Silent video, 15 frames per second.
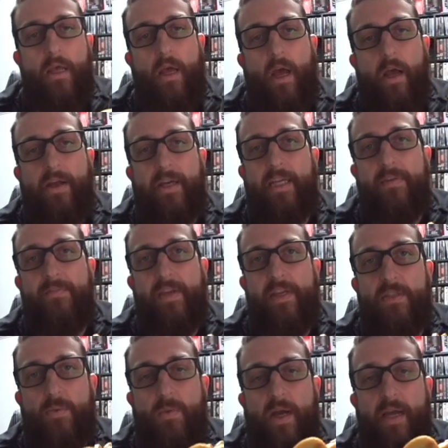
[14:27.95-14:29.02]
I'm gonna give
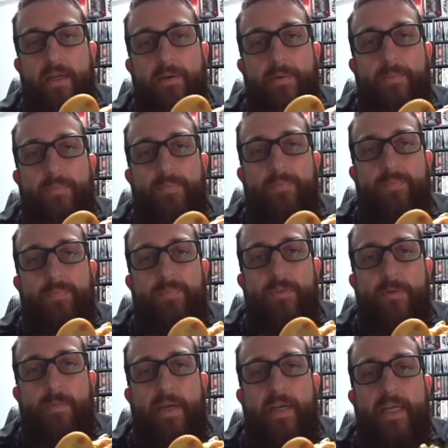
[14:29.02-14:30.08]
these away
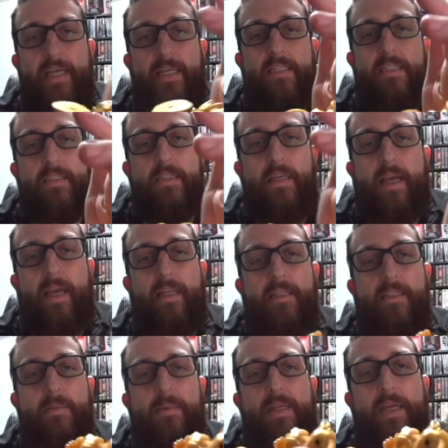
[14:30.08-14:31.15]
to my niece and
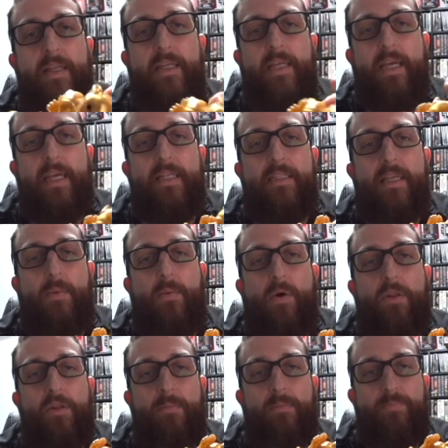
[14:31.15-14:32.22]
some of the other kids that
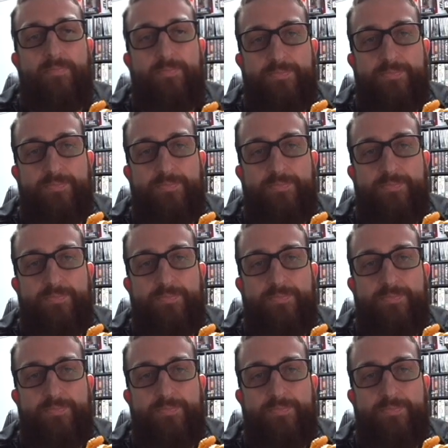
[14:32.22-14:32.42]
won them.